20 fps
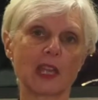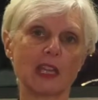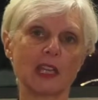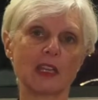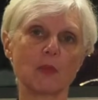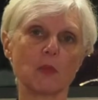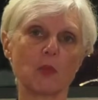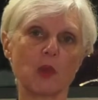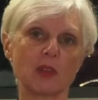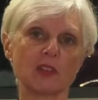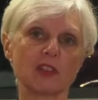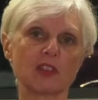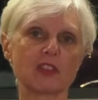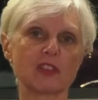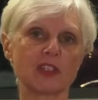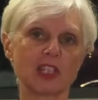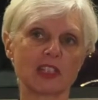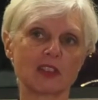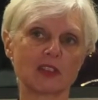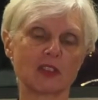it won't
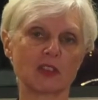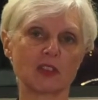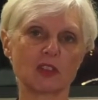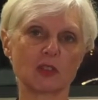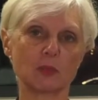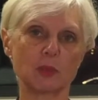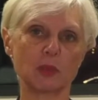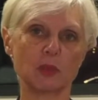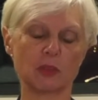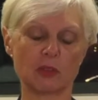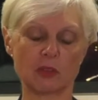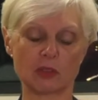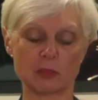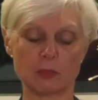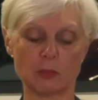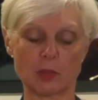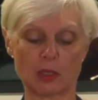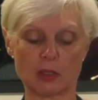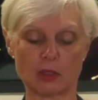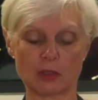stick to the spoon as
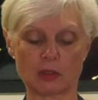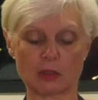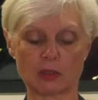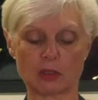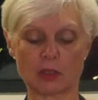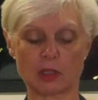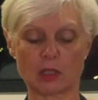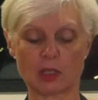much.